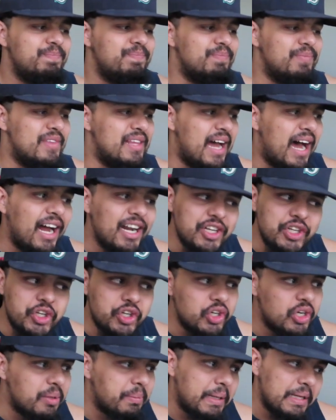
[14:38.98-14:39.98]
not
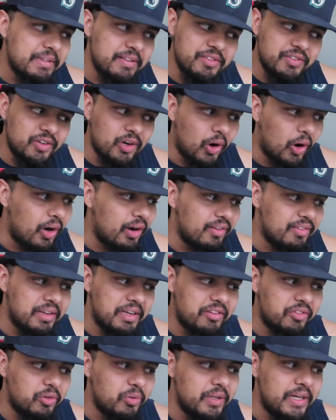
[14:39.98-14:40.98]
good about this card is that
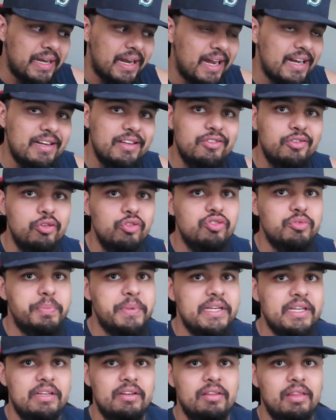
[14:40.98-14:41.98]
it's only 92
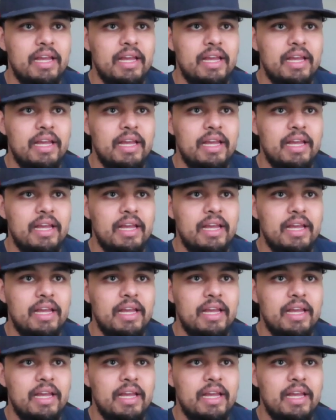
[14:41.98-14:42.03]
speed,